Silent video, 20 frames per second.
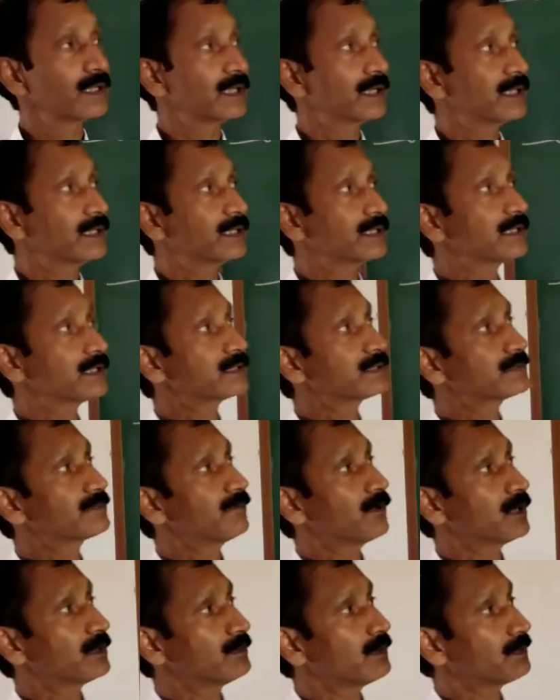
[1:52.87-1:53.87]
in this
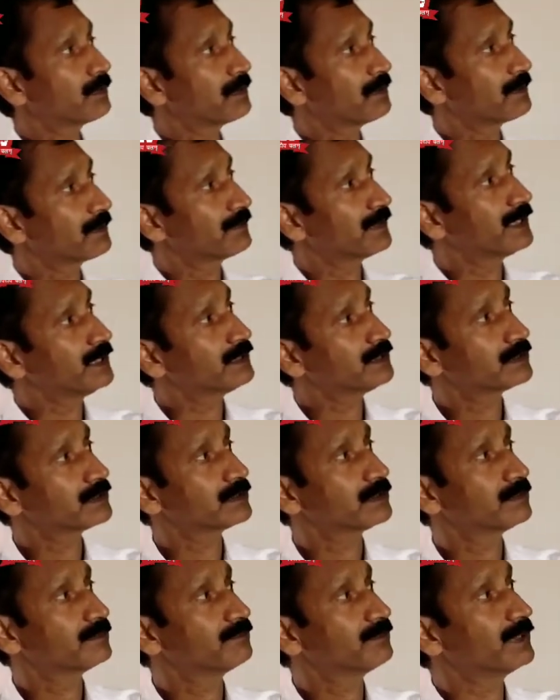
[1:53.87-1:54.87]
form of government,
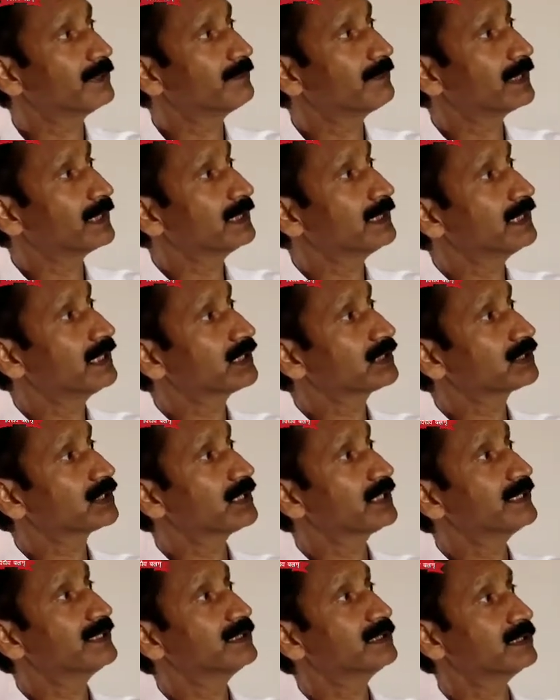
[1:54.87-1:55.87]
people elect
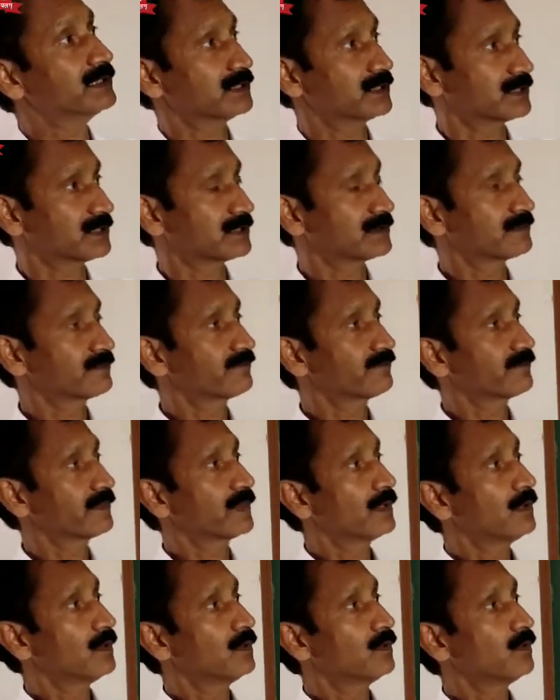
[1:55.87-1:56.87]
leaders
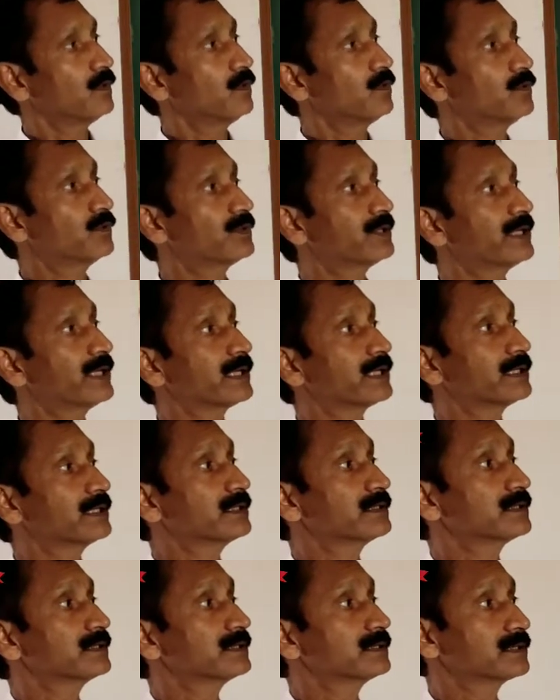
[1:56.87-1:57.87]
who take
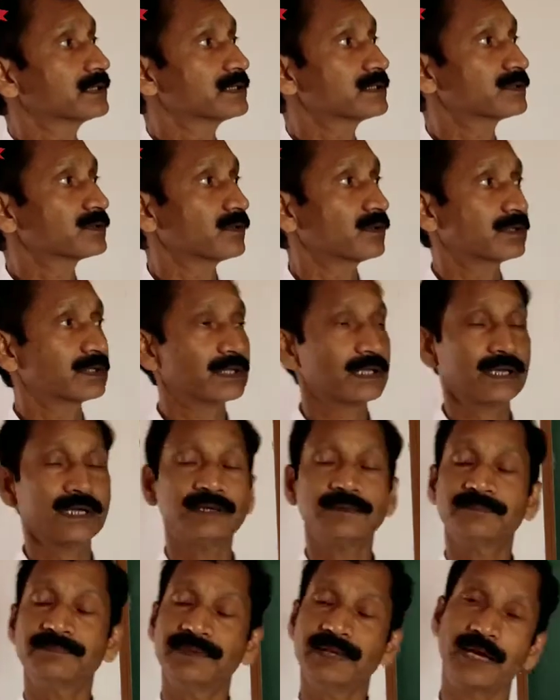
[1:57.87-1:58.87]
decisions on their
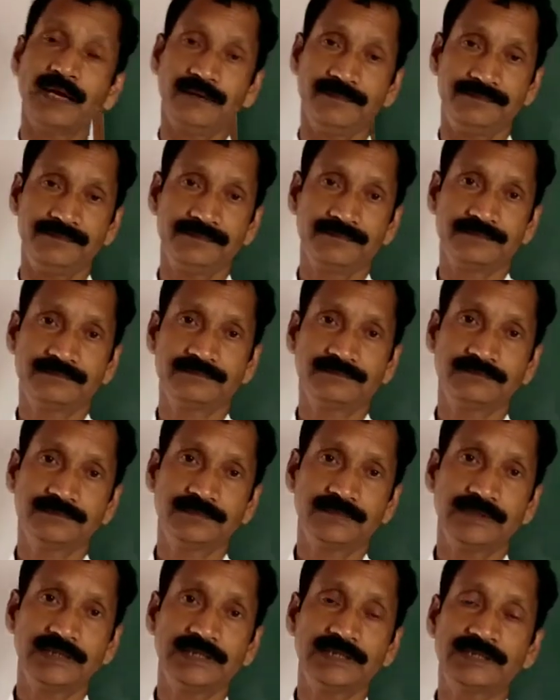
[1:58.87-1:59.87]
behalf.
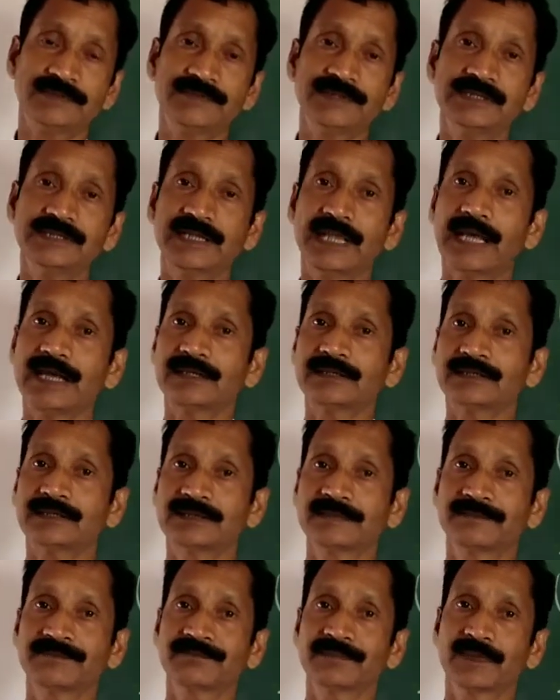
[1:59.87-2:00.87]
It means that
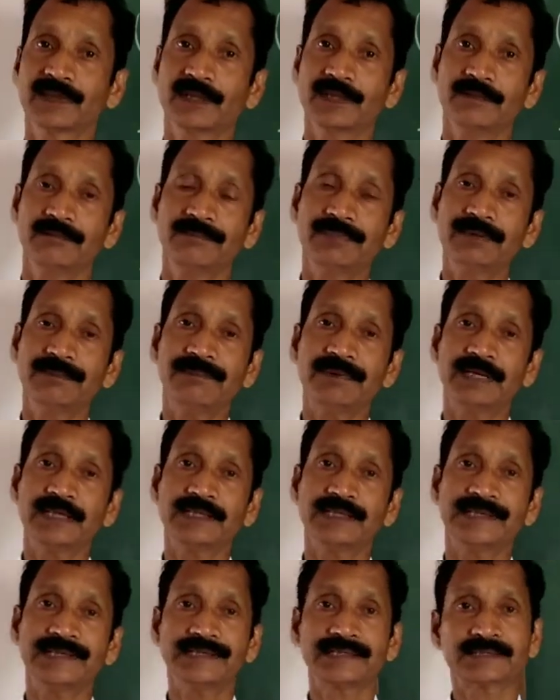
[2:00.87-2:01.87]
people
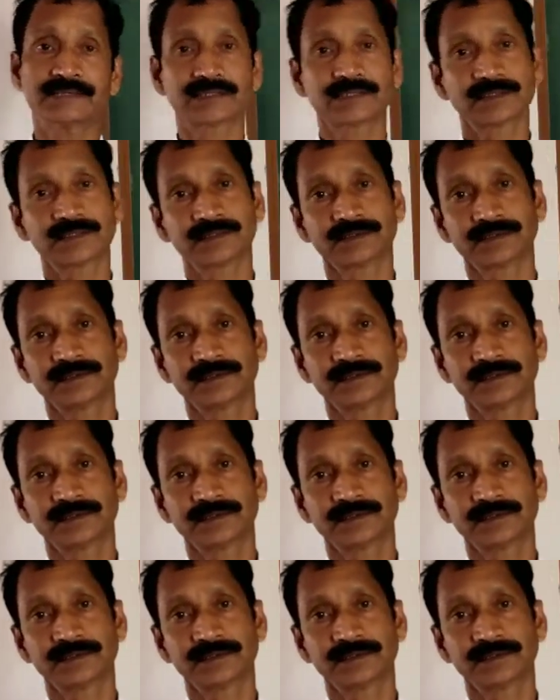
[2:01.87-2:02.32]
elect